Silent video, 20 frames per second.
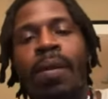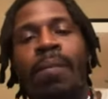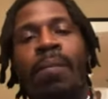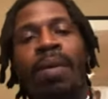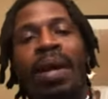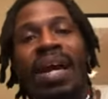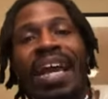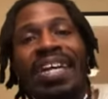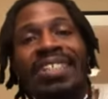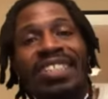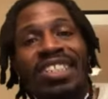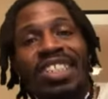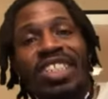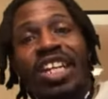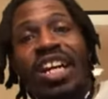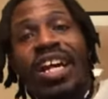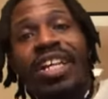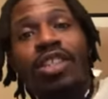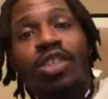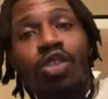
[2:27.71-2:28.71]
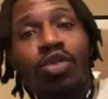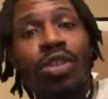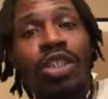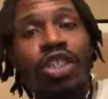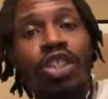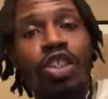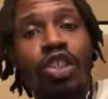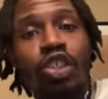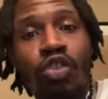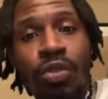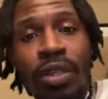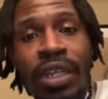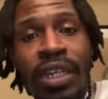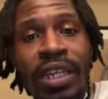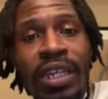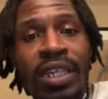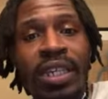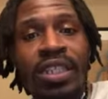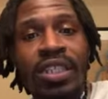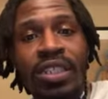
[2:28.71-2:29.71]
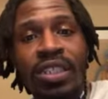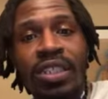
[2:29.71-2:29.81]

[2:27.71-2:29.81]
But as it's cutting through this tree,